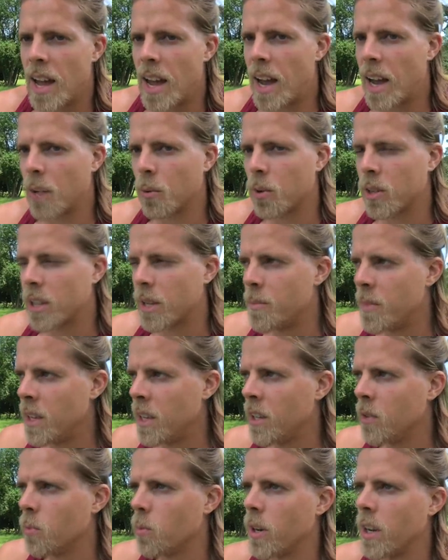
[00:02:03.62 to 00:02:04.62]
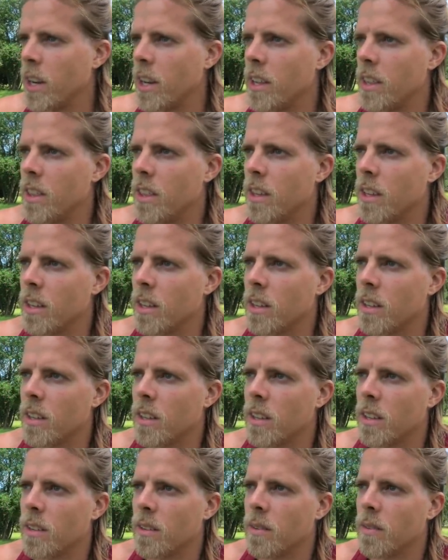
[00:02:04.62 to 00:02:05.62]
And what I mean with,
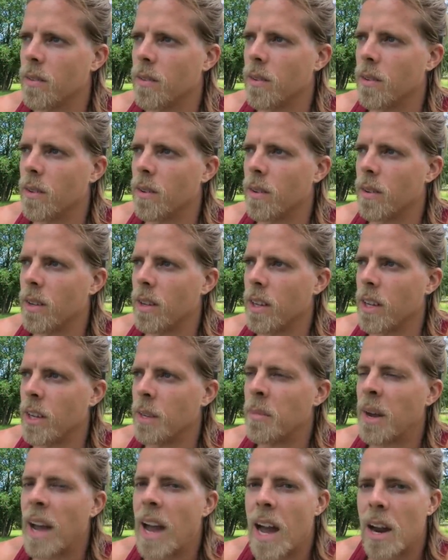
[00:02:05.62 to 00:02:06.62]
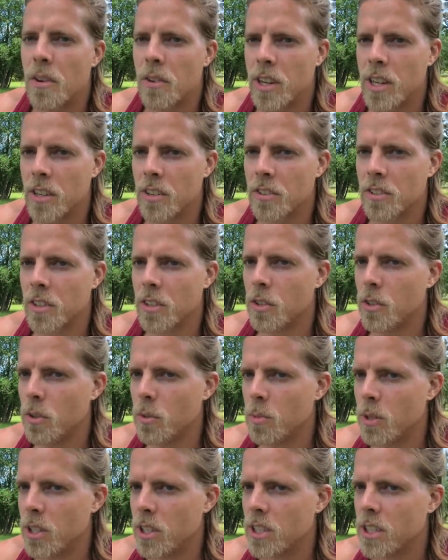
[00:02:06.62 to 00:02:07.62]
in my arrogance and
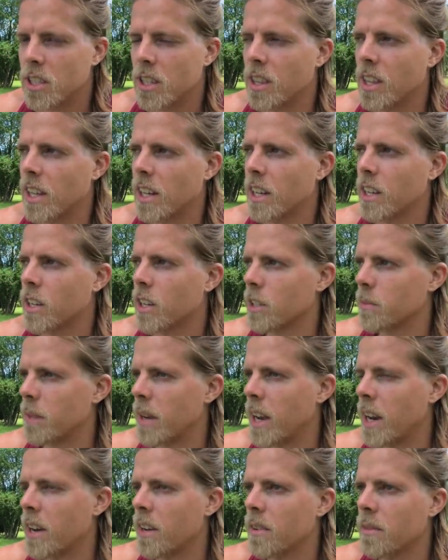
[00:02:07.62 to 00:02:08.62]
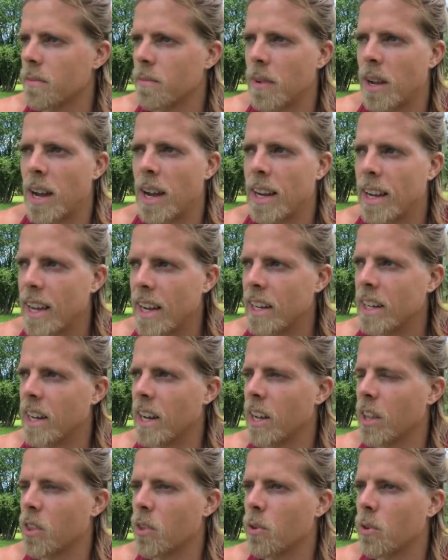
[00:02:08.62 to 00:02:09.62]
hubris, that I cut my hair, again,
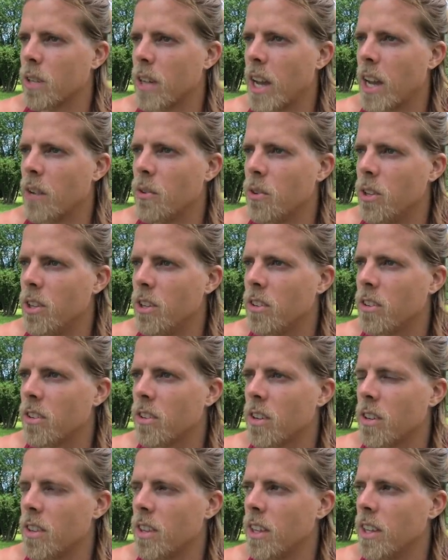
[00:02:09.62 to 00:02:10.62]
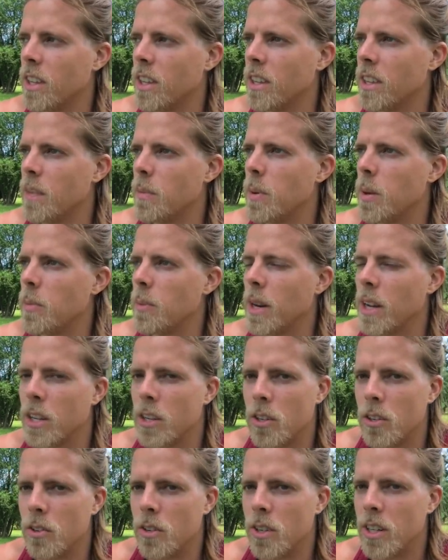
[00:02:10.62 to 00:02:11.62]
I thought I had reached the people I
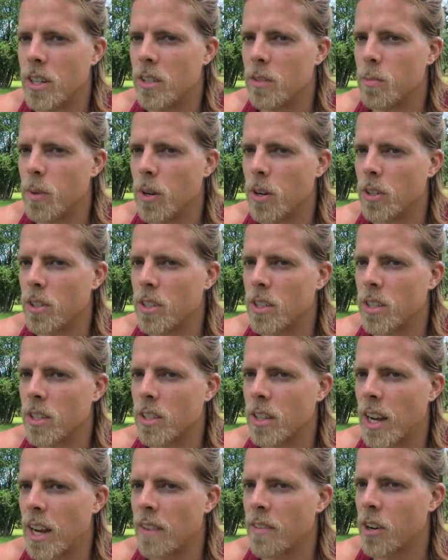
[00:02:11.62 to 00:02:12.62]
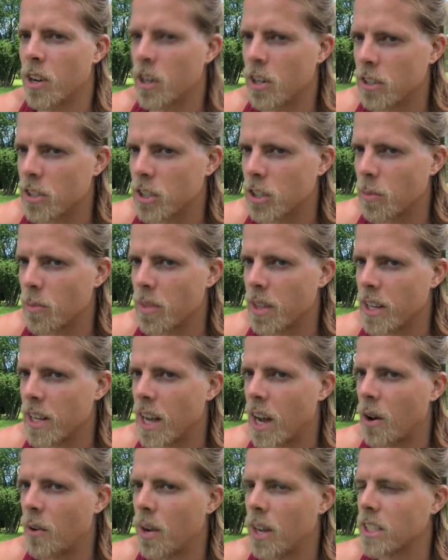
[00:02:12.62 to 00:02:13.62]
could reach, but I've learned something
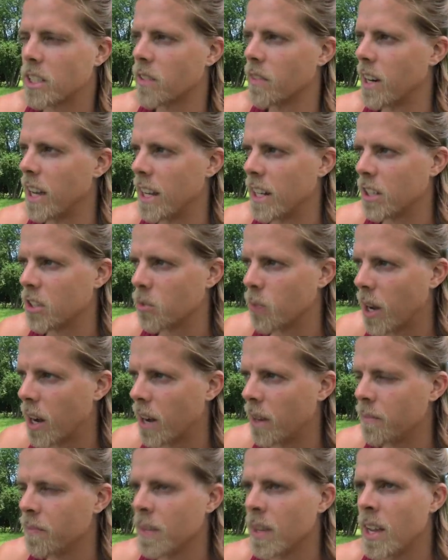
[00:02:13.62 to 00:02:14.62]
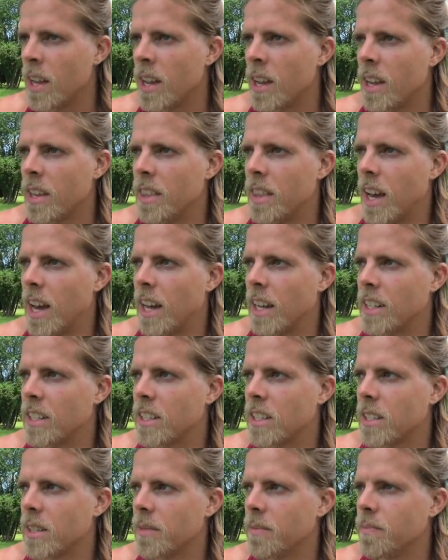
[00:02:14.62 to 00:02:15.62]
now as of late as well,
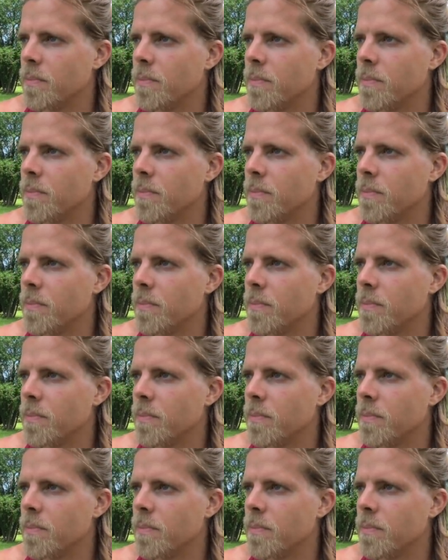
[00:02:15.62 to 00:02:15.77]
that